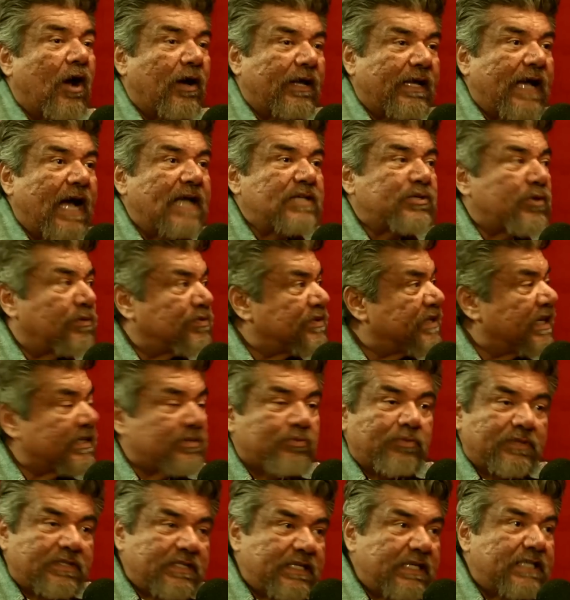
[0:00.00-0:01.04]
guys are obsessed
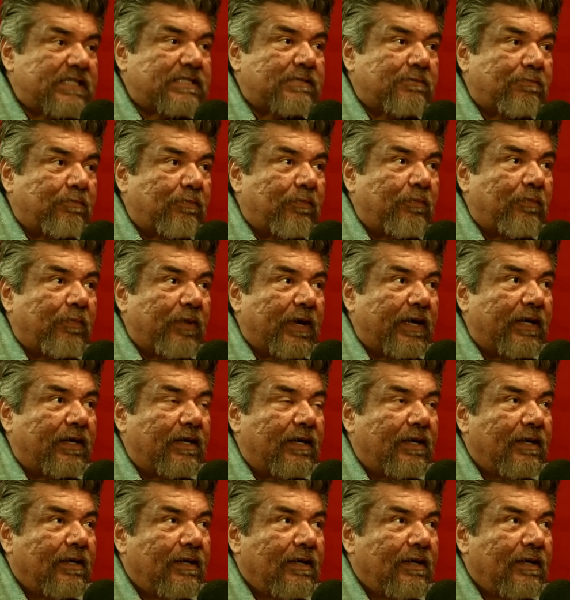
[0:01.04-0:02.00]
with tits, but.